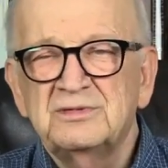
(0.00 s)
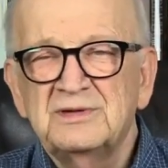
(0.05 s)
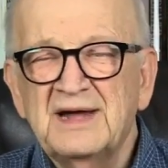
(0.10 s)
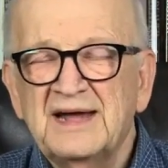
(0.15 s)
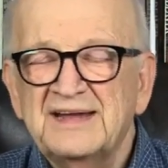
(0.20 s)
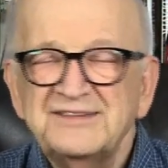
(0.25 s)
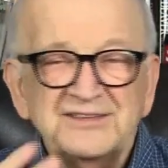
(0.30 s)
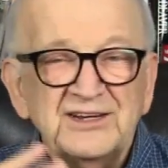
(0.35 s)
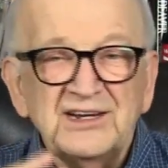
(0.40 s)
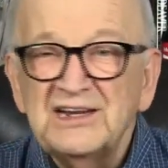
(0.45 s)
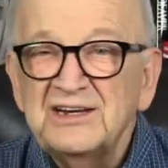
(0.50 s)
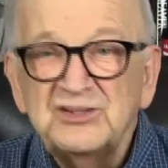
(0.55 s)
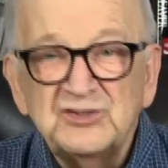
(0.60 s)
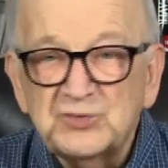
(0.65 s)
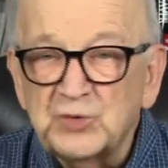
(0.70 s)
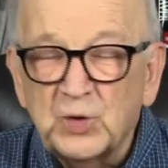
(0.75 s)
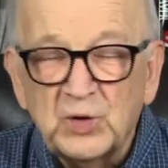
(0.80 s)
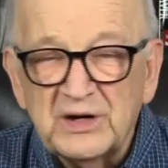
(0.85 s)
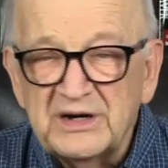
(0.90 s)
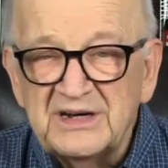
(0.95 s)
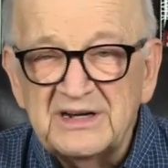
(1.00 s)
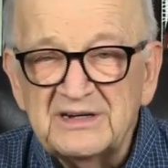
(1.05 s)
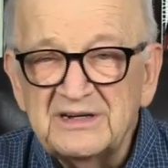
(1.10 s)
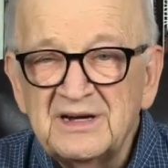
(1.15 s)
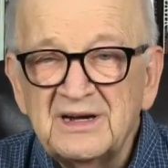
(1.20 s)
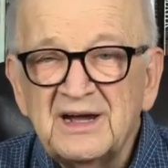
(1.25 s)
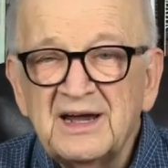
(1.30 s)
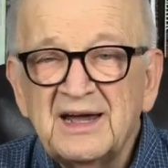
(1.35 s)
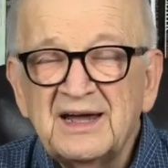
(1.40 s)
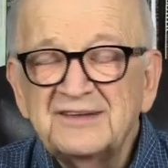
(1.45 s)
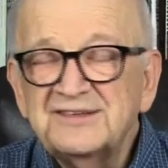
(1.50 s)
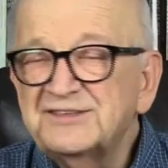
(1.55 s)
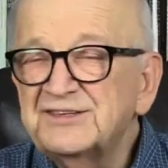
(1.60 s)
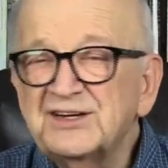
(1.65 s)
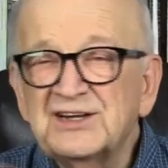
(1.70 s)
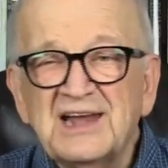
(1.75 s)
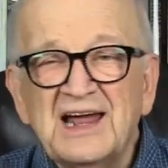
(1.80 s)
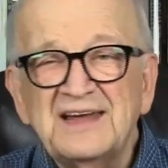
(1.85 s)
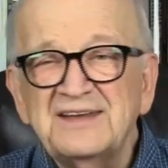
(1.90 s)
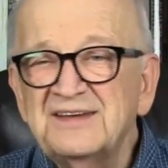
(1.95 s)
I still enjoyed it,
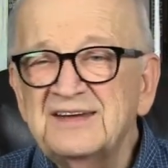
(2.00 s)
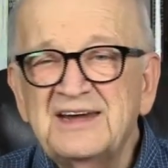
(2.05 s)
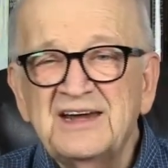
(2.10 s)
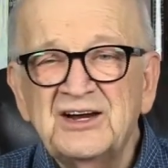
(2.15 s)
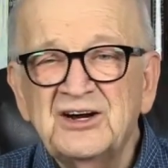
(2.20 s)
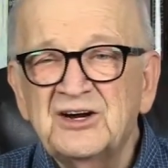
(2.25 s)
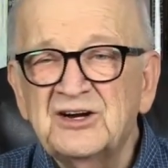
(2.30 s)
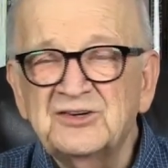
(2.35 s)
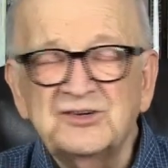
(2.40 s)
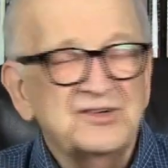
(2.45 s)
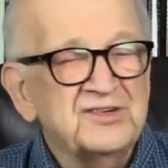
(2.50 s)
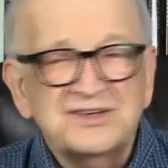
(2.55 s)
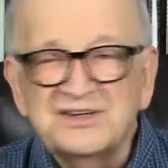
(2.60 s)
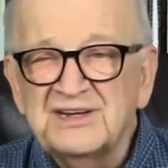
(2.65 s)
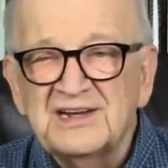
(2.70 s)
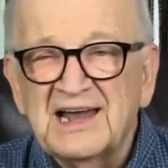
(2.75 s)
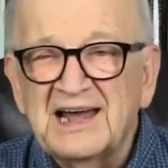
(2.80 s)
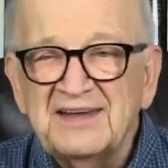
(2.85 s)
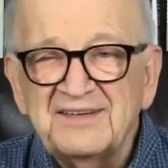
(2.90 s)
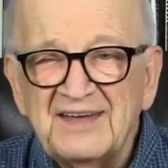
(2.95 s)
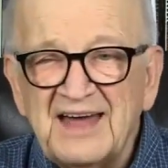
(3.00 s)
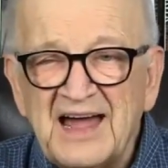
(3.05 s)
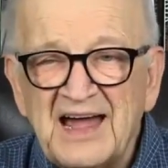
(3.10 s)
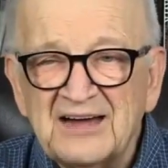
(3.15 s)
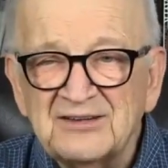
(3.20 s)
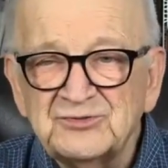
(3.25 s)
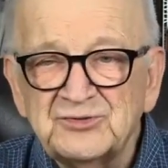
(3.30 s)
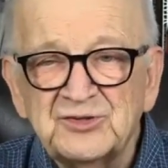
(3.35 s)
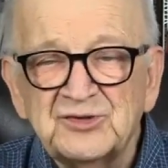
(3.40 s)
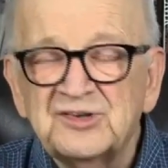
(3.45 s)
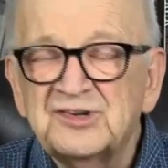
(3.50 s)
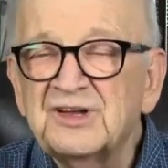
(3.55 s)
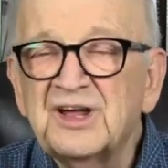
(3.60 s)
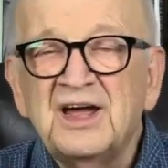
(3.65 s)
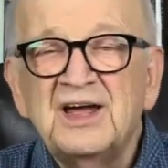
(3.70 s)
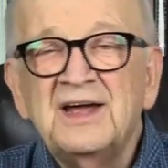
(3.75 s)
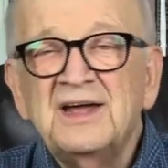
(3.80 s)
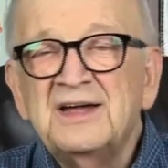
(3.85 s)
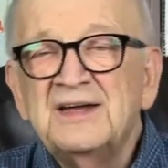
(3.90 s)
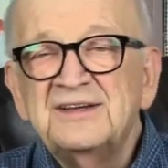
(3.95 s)
still like the characters, still like the actors,
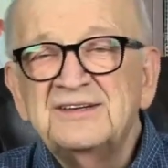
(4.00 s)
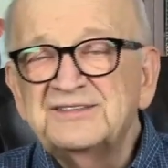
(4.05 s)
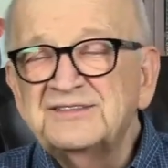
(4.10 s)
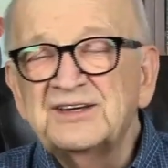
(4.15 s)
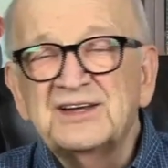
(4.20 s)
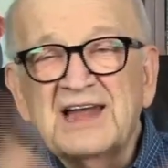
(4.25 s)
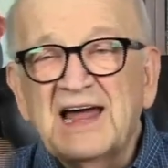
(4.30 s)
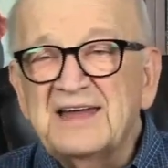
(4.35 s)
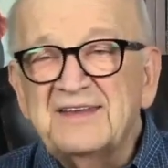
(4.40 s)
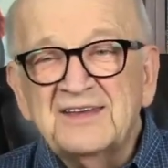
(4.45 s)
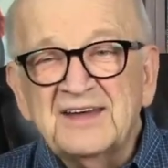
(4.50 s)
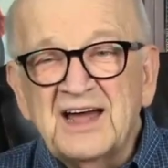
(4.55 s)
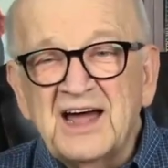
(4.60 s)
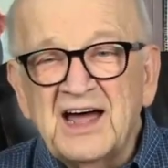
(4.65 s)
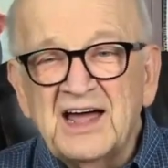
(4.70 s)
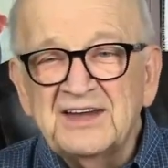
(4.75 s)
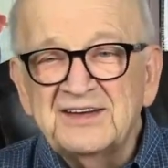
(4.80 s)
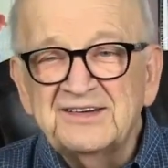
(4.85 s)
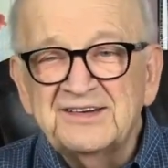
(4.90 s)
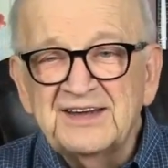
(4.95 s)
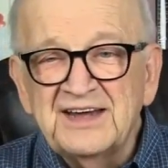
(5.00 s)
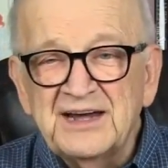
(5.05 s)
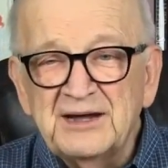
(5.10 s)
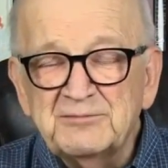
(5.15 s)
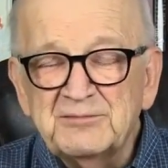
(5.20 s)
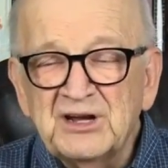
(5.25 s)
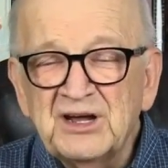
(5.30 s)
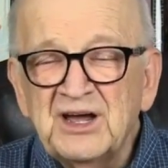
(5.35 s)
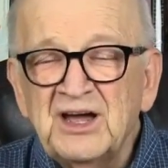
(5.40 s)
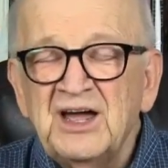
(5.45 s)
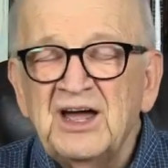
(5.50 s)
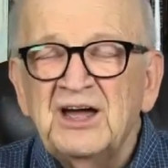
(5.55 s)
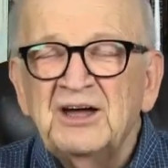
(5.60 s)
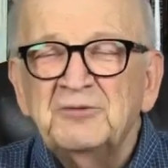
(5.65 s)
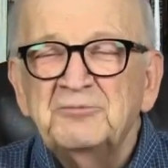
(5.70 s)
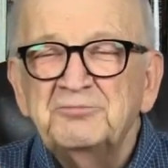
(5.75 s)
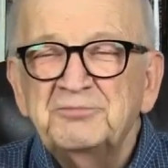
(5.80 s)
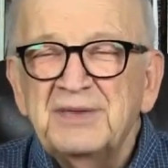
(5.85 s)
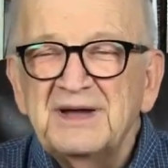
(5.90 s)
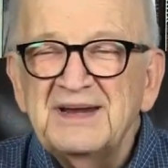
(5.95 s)
still like the concept,
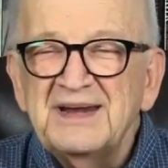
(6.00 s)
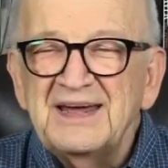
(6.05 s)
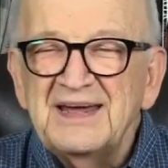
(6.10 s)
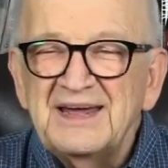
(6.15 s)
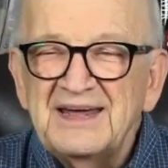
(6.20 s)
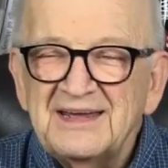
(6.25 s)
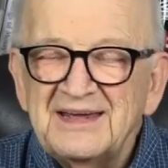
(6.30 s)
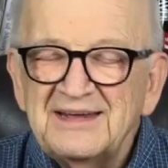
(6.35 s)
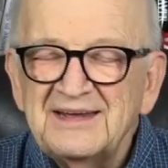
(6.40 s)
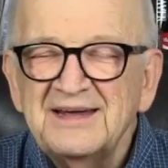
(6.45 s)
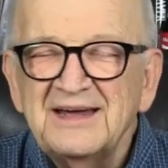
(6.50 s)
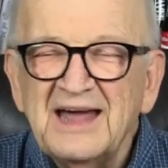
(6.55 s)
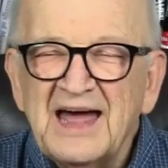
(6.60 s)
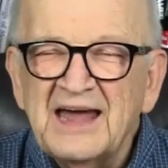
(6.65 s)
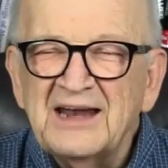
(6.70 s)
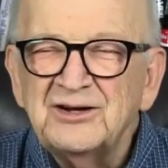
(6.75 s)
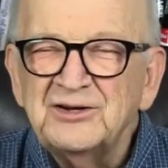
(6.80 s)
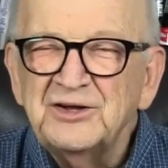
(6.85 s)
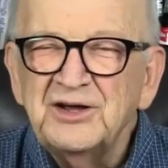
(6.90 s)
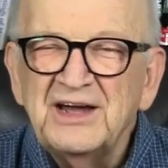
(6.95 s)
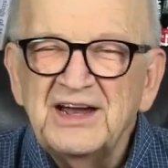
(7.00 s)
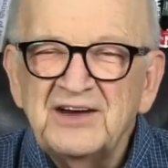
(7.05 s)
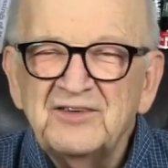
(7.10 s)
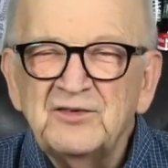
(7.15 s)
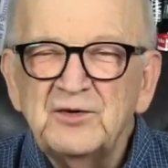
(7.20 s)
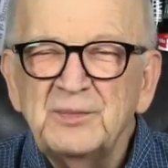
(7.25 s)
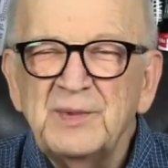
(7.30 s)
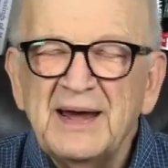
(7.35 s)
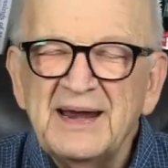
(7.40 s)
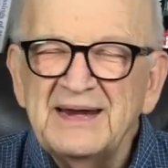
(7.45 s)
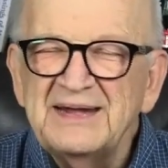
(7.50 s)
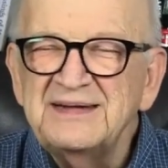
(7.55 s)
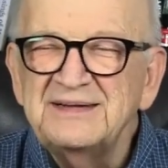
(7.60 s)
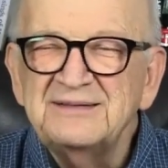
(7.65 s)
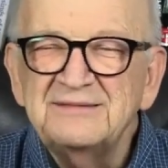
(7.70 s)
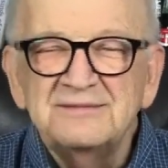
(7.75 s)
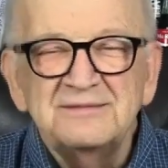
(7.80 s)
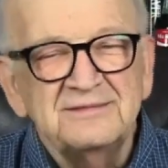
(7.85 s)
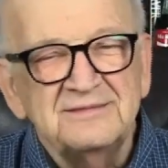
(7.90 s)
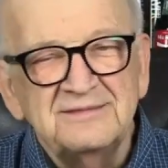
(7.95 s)
but I don't know, everybody
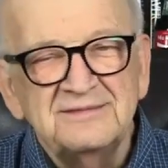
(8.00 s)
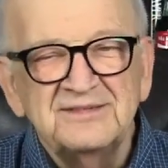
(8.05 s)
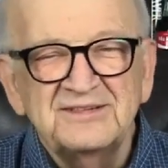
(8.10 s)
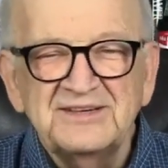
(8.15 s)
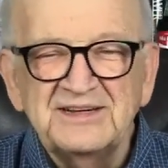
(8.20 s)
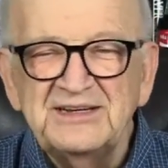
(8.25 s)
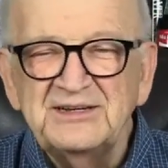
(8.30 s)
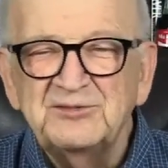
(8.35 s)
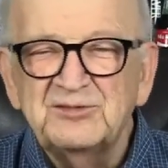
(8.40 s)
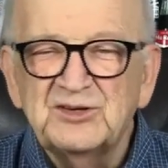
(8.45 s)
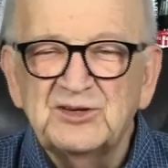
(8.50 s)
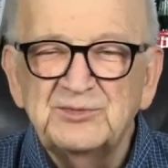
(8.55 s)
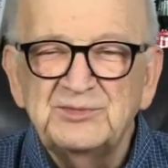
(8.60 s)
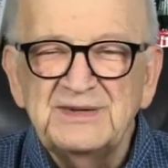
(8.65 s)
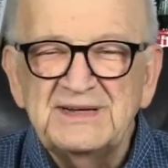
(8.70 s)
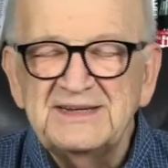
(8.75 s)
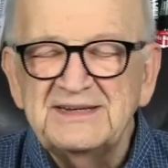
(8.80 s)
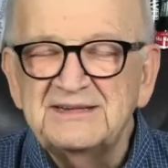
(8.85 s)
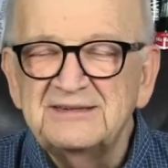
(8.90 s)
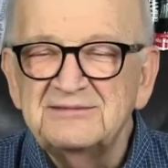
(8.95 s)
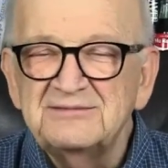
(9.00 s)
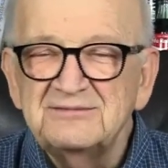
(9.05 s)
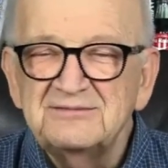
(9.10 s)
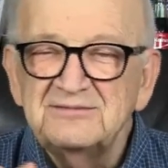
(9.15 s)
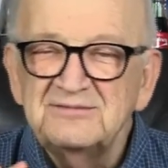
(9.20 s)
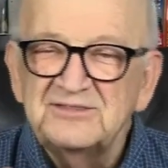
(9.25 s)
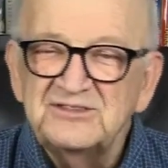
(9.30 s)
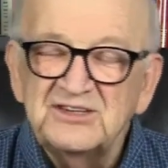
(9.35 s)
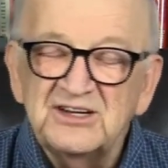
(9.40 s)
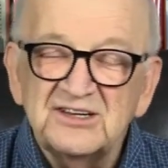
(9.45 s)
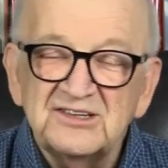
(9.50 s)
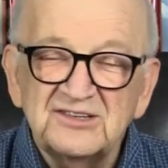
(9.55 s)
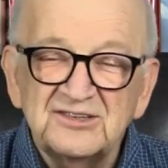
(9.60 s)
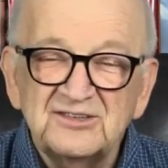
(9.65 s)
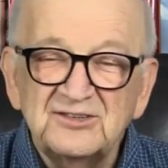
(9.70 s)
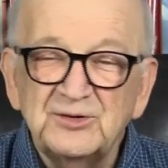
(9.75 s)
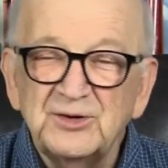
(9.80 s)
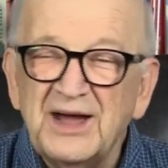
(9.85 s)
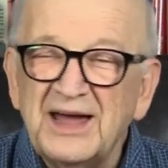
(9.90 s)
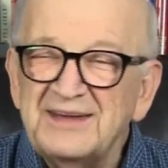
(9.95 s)
seems to be
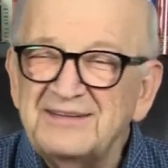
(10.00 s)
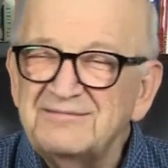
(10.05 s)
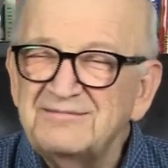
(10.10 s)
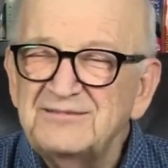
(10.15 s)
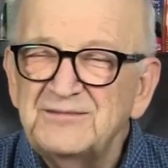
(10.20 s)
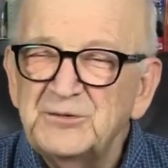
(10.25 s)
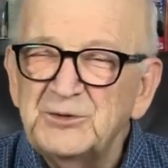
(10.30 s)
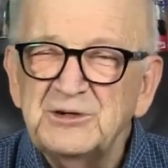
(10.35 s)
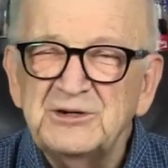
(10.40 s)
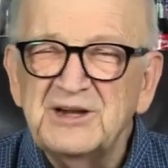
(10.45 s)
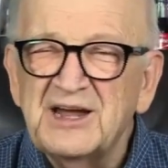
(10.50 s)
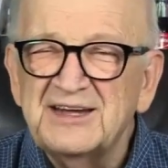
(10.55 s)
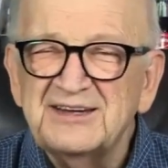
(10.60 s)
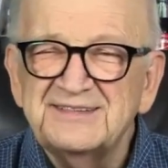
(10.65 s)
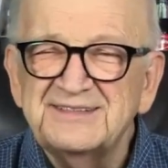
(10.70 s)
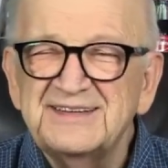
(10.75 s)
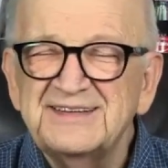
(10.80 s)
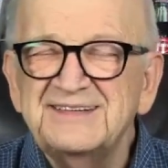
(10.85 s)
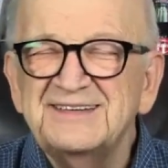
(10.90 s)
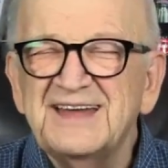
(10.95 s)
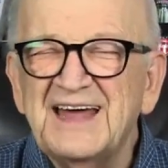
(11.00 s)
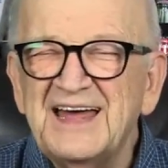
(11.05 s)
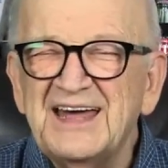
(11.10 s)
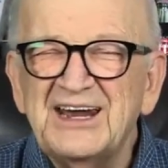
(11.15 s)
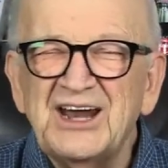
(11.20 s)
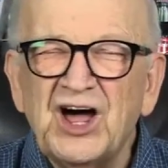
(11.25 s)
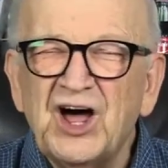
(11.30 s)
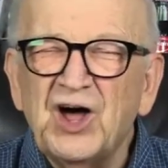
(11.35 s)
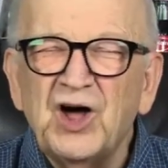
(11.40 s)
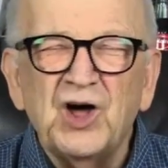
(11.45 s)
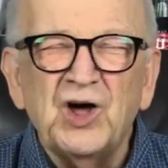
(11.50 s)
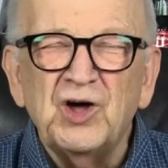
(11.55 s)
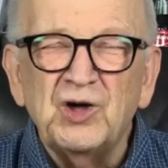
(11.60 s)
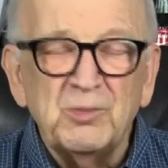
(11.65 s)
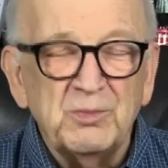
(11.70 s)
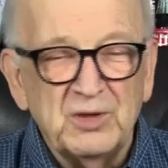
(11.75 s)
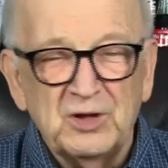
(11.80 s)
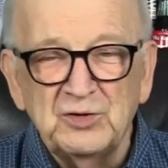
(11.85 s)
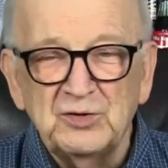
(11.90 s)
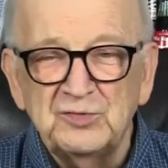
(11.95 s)
just doing nice things and
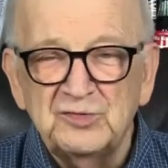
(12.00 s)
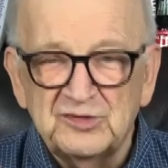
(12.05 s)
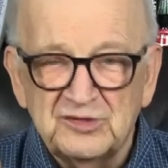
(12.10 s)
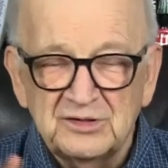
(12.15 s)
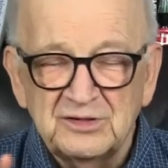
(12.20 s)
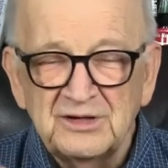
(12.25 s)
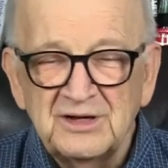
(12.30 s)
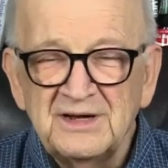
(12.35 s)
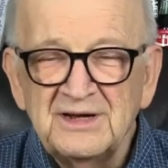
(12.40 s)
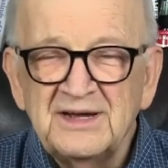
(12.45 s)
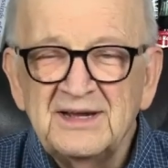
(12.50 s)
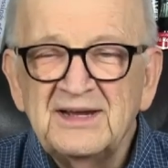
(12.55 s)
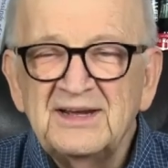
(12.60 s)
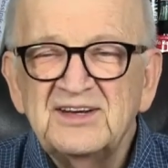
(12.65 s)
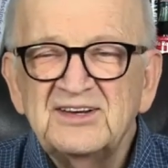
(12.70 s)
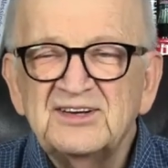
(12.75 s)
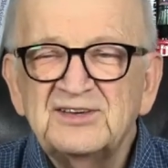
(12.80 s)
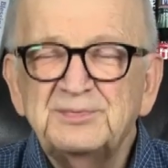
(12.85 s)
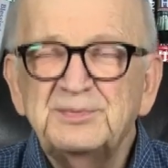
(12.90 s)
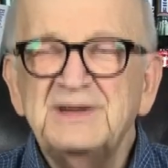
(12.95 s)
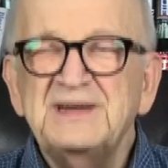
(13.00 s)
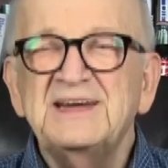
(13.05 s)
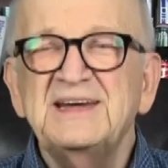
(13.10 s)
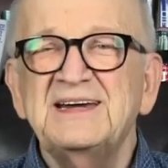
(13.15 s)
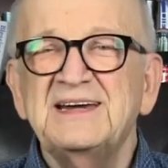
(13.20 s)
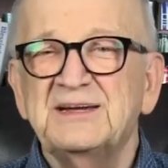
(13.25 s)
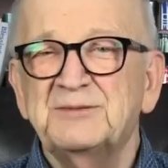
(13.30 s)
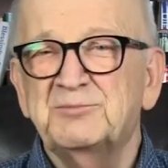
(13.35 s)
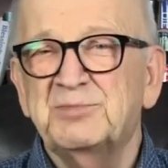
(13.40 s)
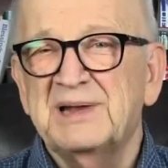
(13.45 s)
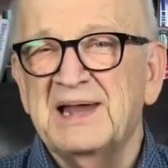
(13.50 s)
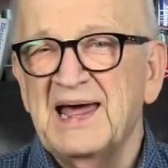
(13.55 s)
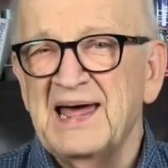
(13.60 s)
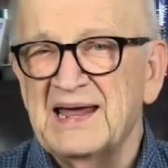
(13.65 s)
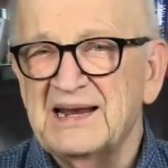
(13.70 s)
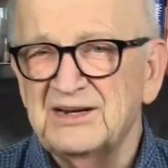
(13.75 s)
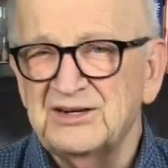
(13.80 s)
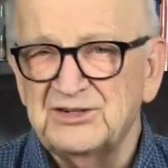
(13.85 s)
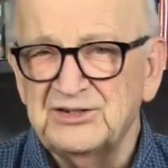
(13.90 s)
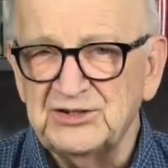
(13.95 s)
almost speaking in
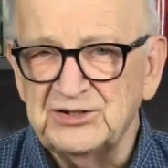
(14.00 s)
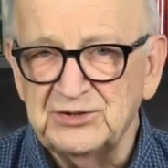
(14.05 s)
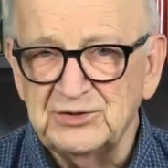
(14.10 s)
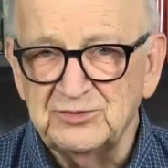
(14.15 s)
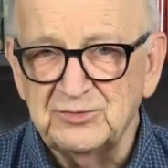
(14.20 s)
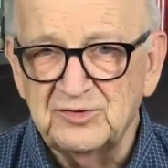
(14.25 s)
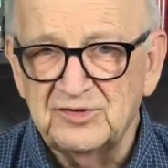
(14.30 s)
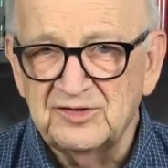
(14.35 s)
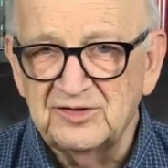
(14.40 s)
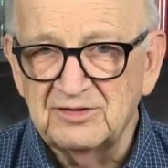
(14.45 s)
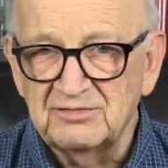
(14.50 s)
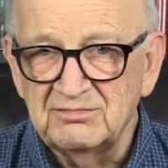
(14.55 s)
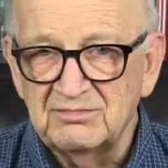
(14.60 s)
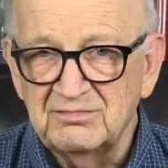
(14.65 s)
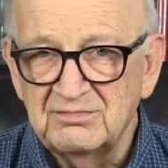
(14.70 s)
platitudes,